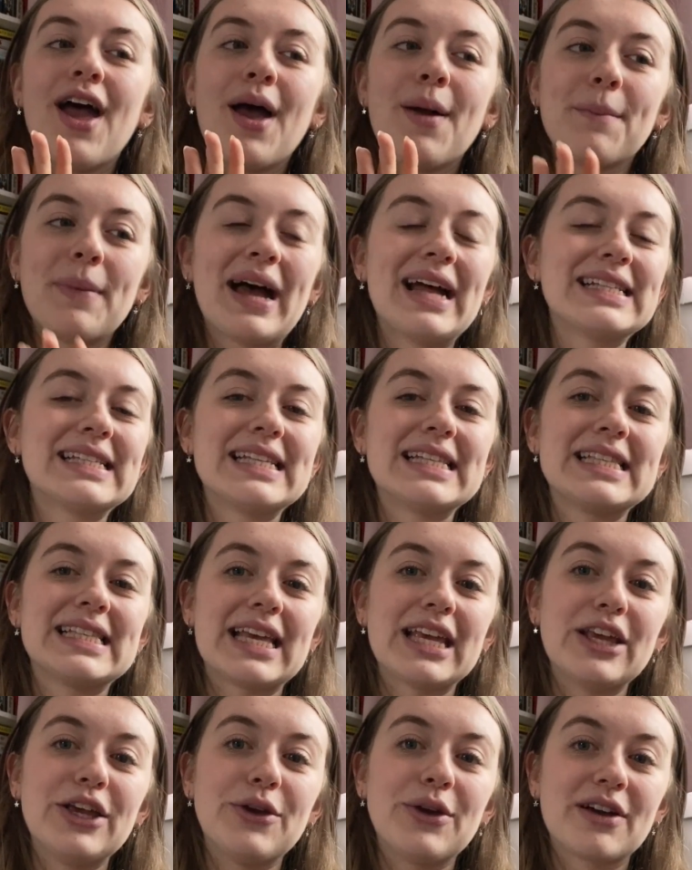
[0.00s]
patterns
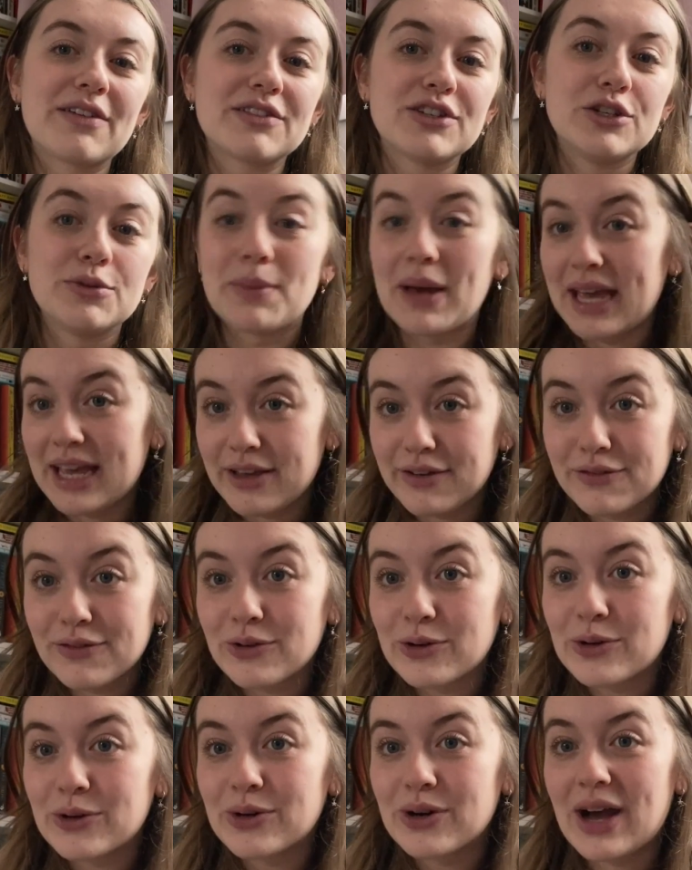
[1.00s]
that you have to pay
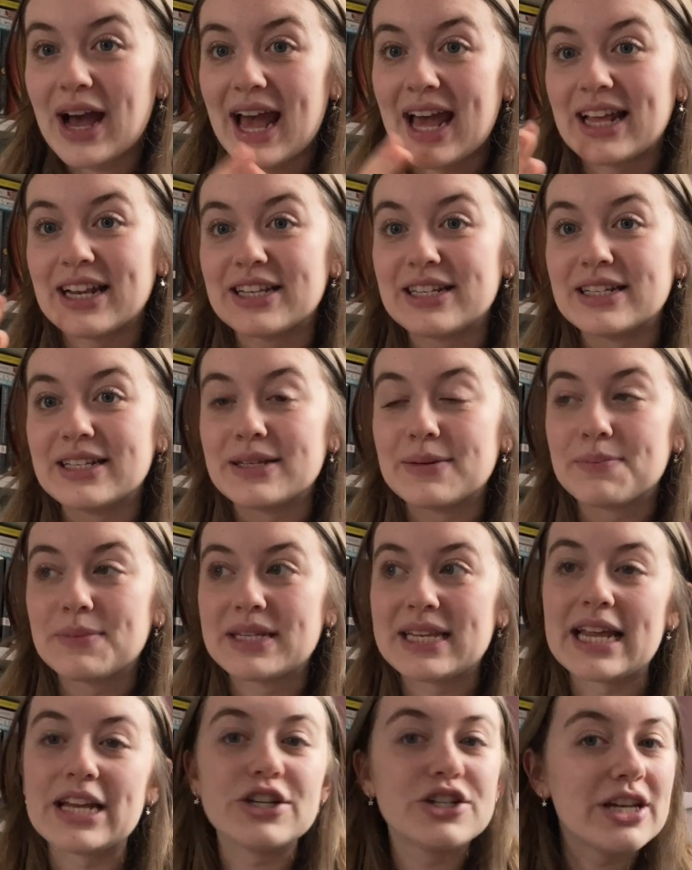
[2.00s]
for and
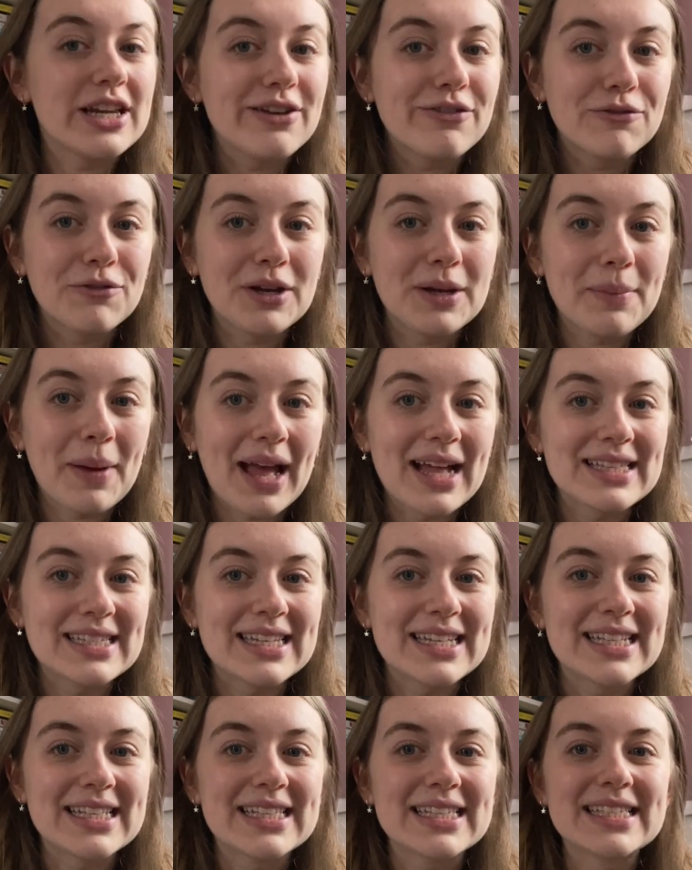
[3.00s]
potentially free
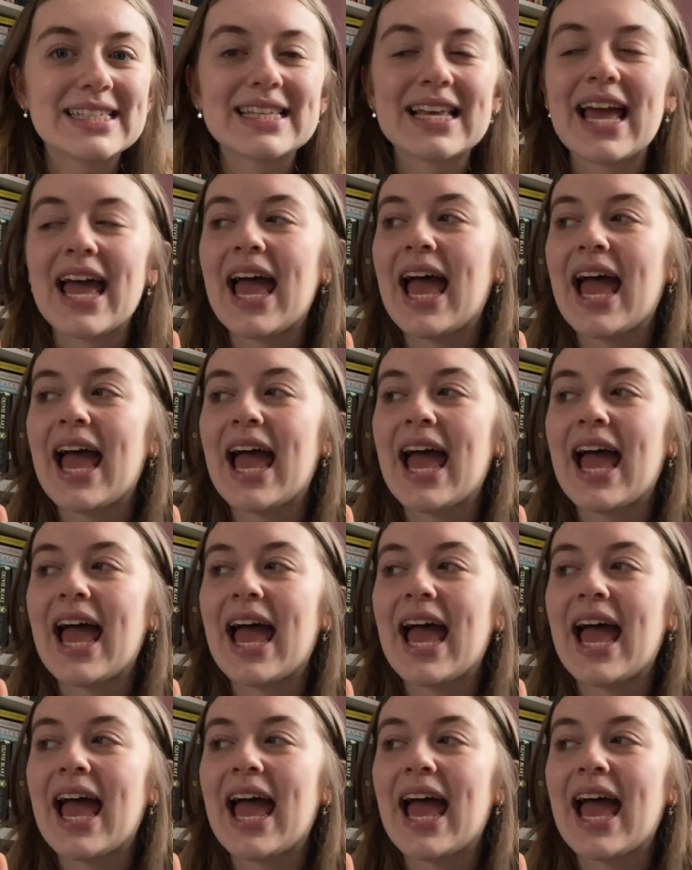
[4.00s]
patterns